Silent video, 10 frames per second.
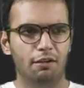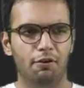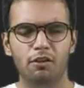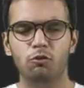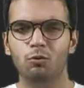
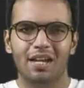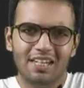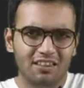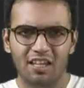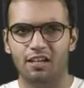if I do
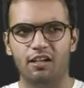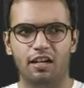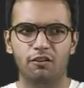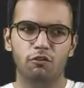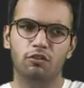anything,
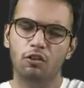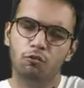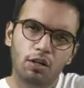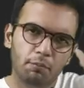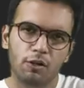
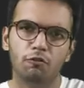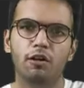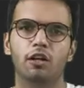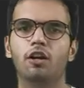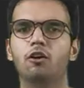resistance will be
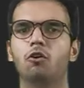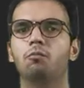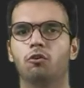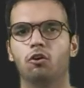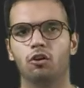of one hundred
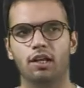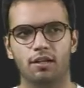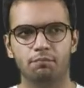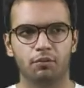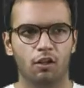ohms only.
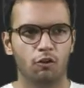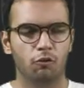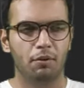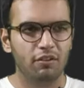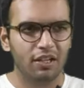
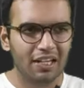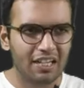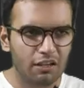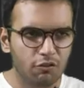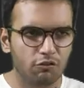So
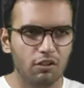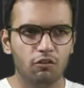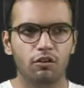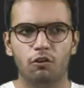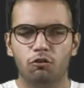basically
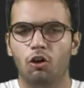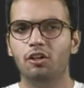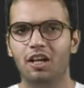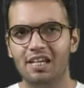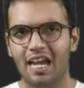resistance does
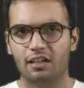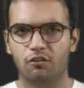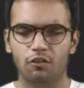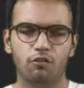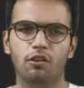not
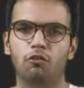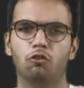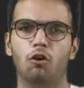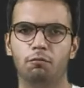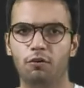react, so it
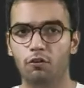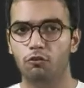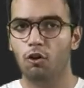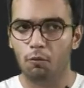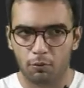just offers
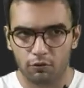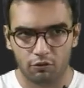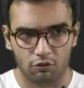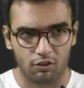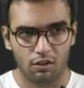the
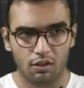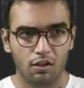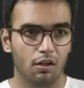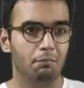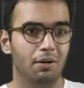opposition.
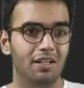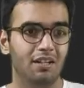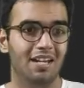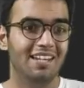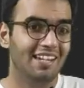
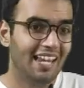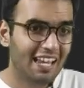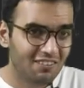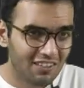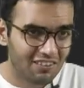But in
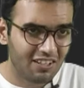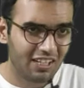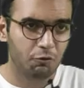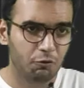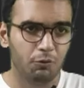A C
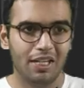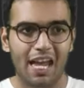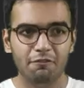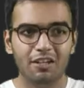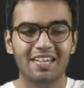circuits we
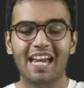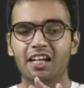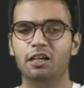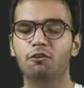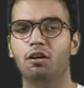have
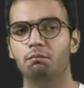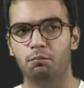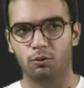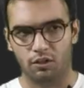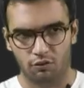reactive
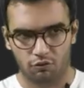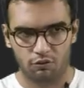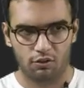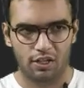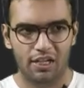
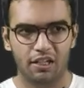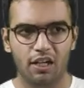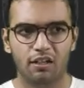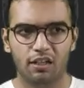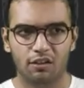components,
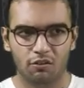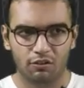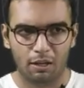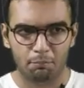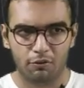
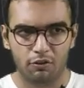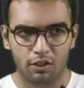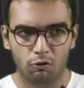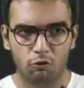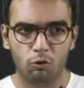inductance,
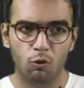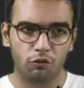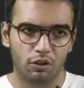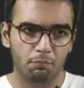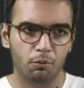capacitance.
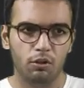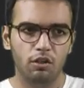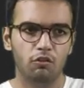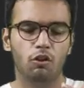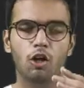Those
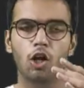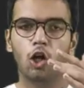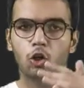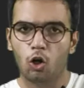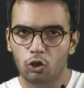components
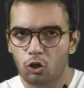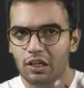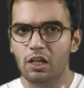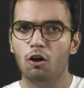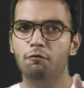not
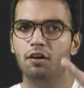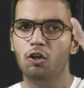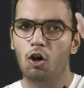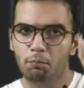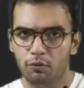only offer
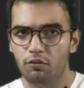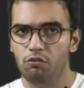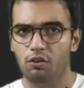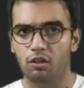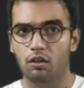the
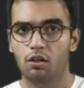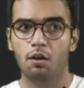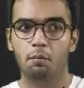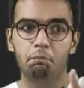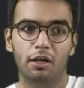opposition
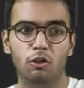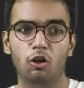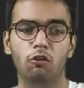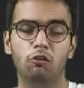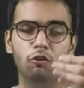but
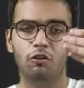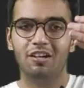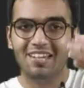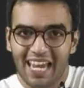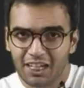also
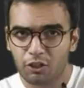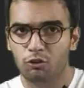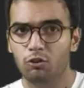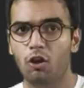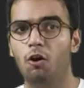
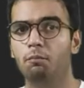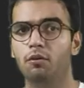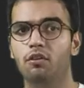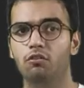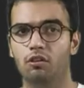react to the
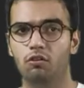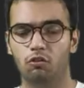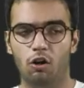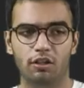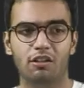
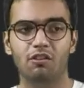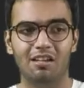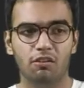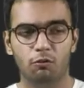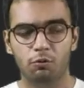oppositions or the
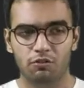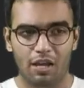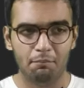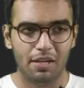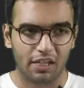changes which
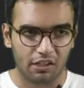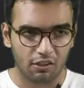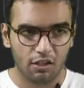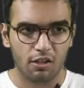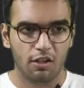I make
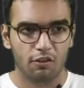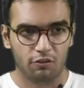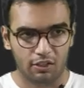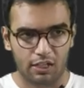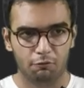in the
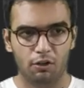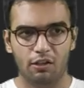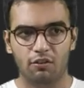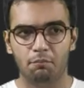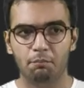circuit.
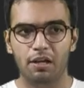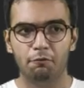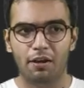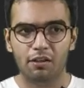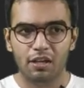For example,
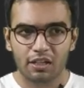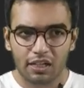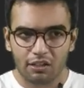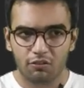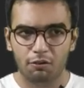if I
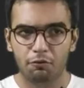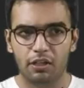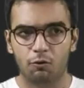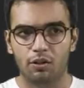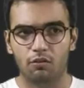increase the
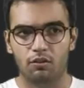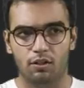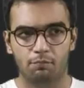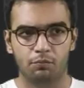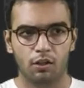
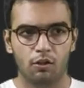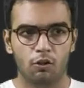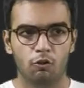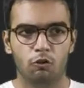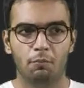frequency,
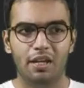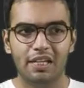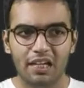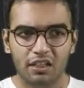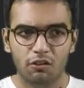so my
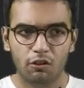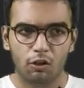reactance